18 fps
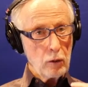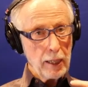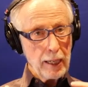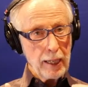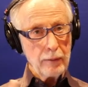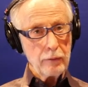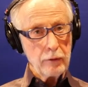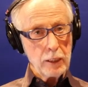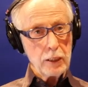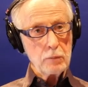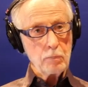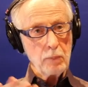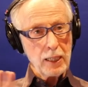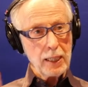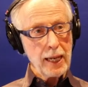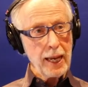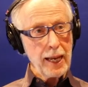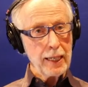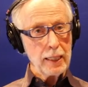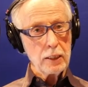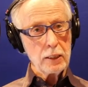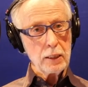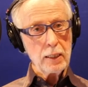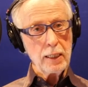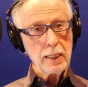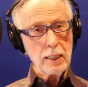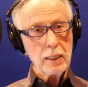And these mechanics
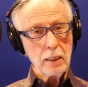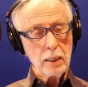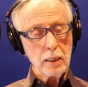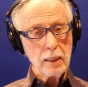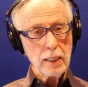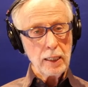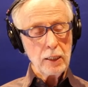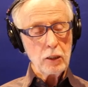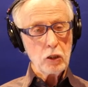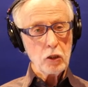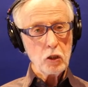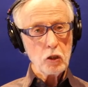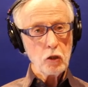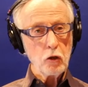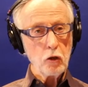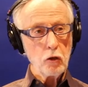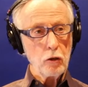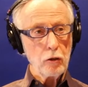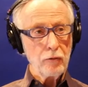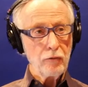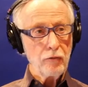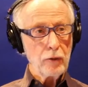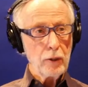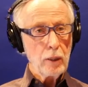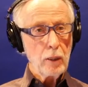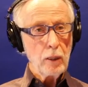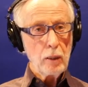need to serve
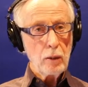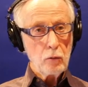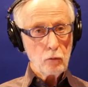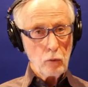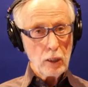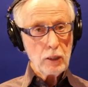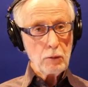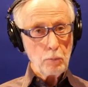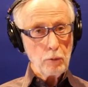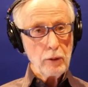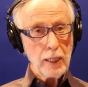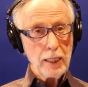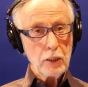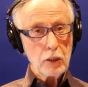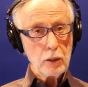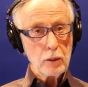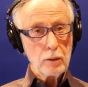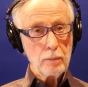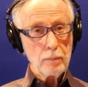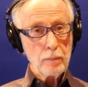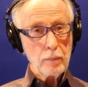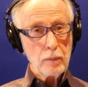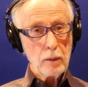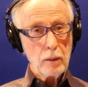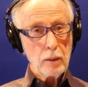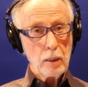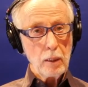respiration.
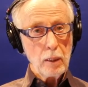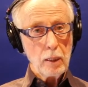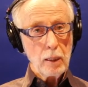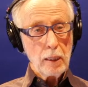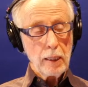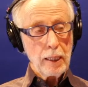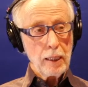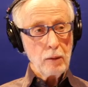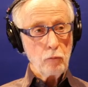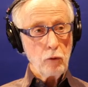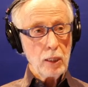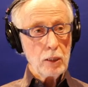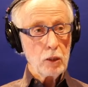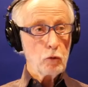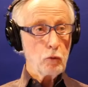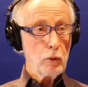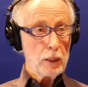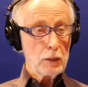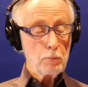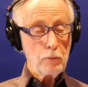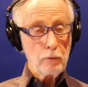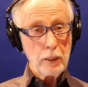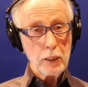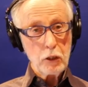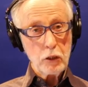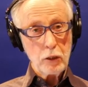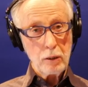And what is
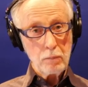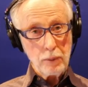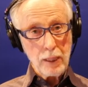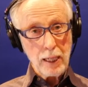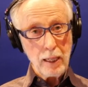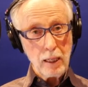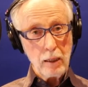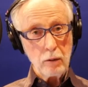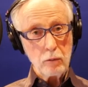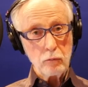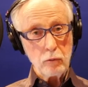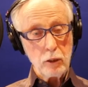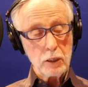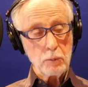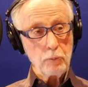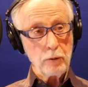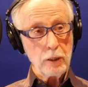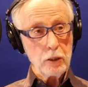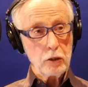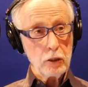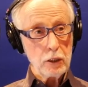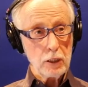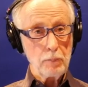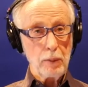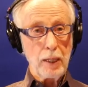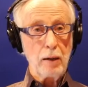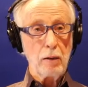respiration about? Respiration is
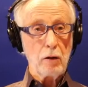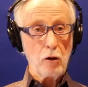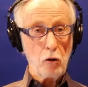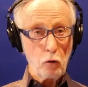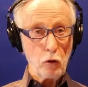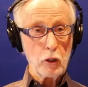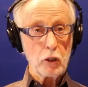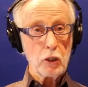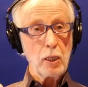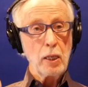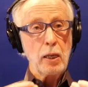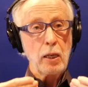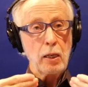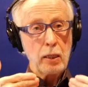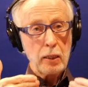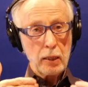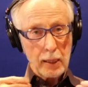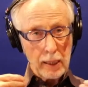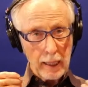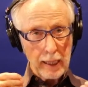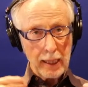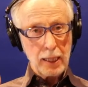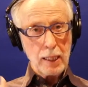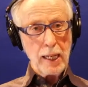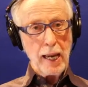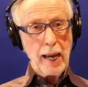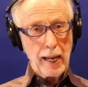about, of course, getting
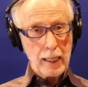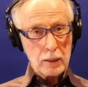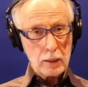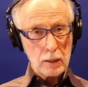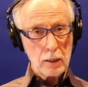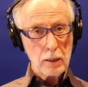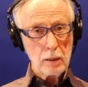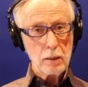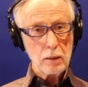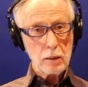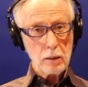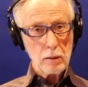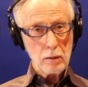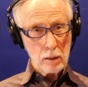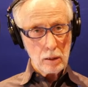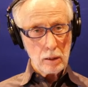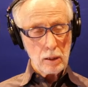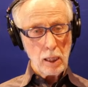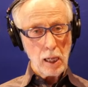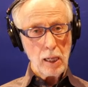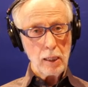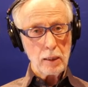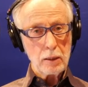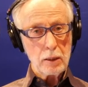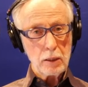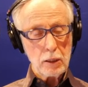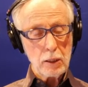gas into
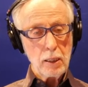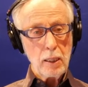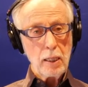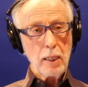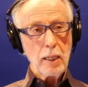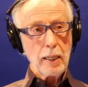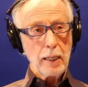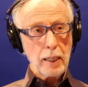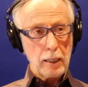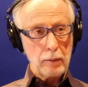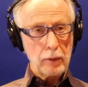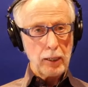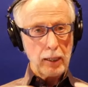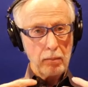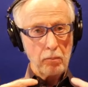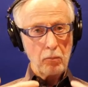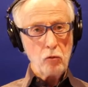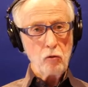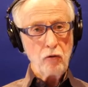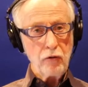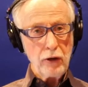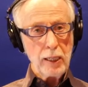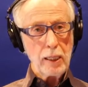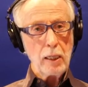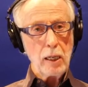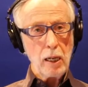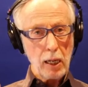lungs and then
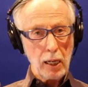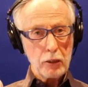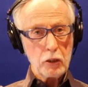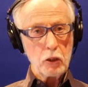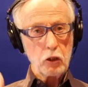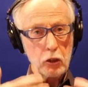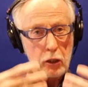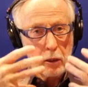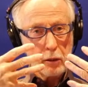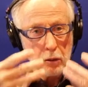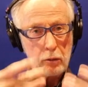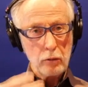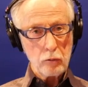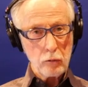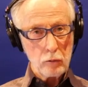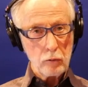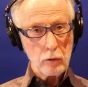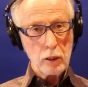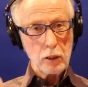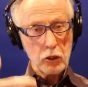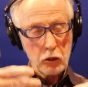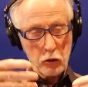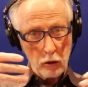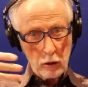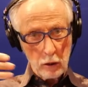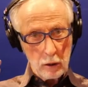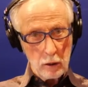moving oxygen through the
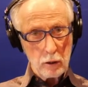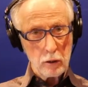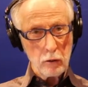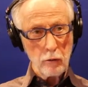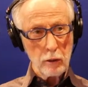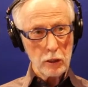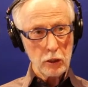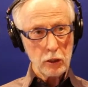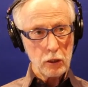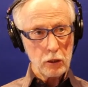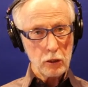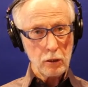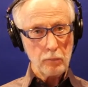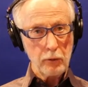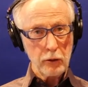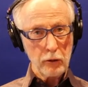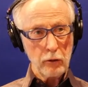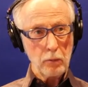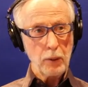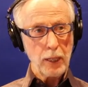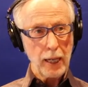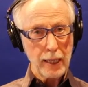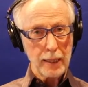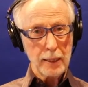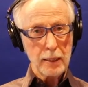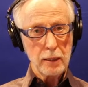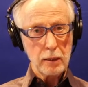circulatory system in your
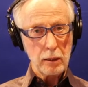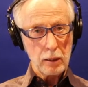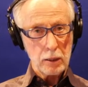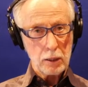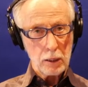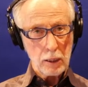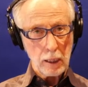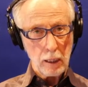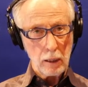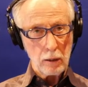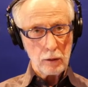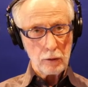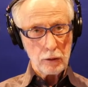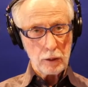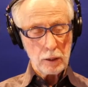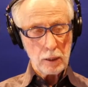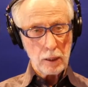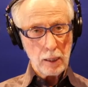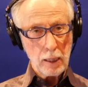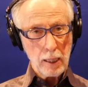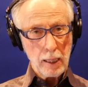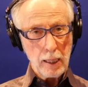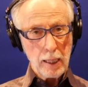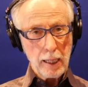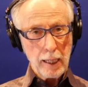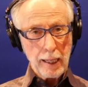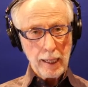body to the cells.
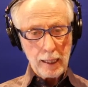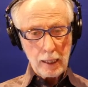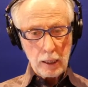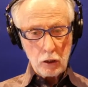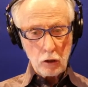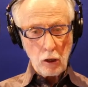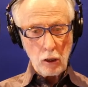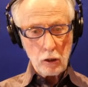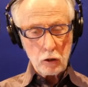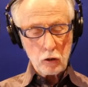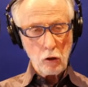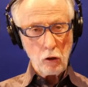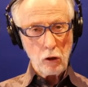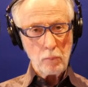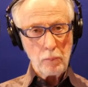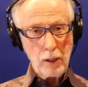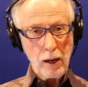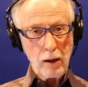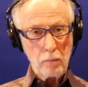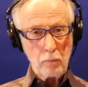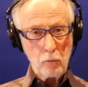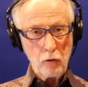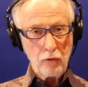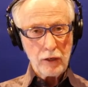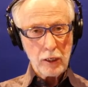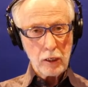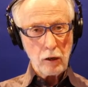And it's also about
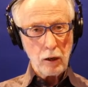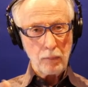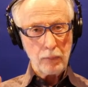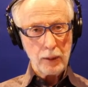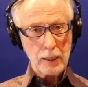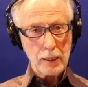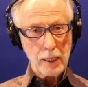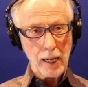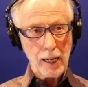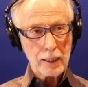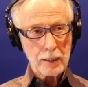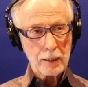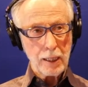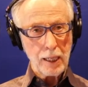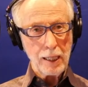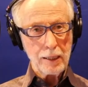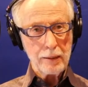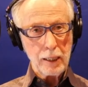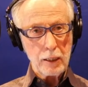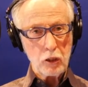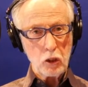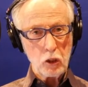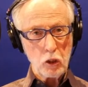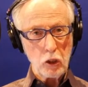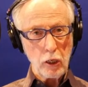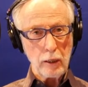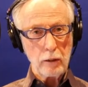moving carbon dioxide that's
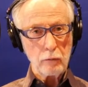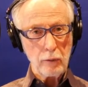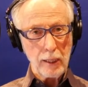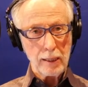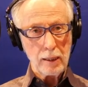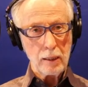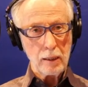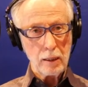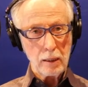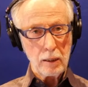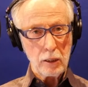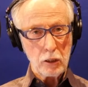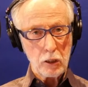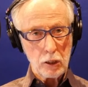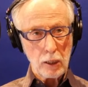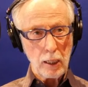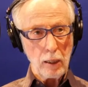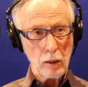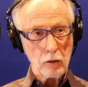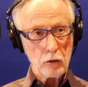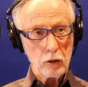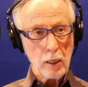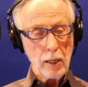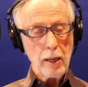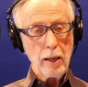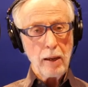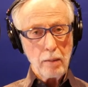generated in the cells
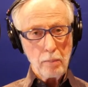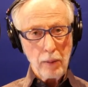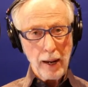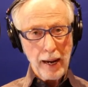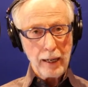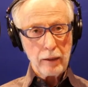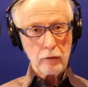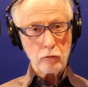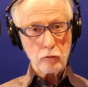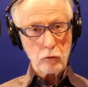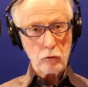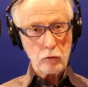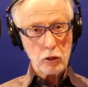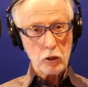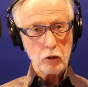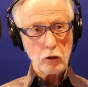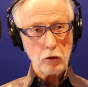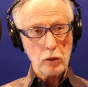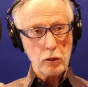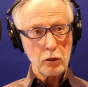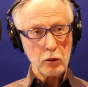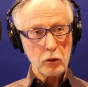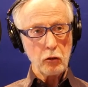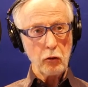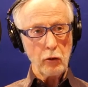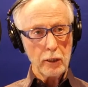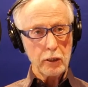back through the
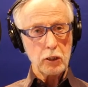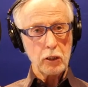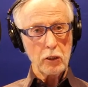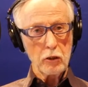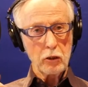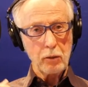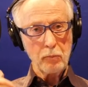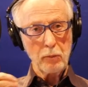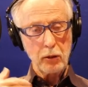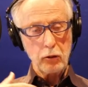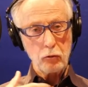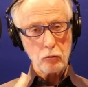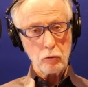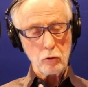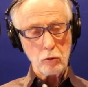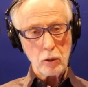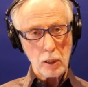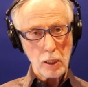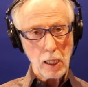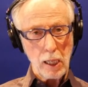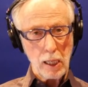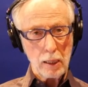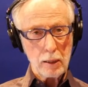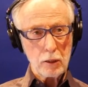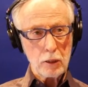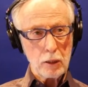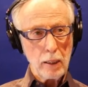circulatory system and through the
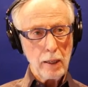lungs.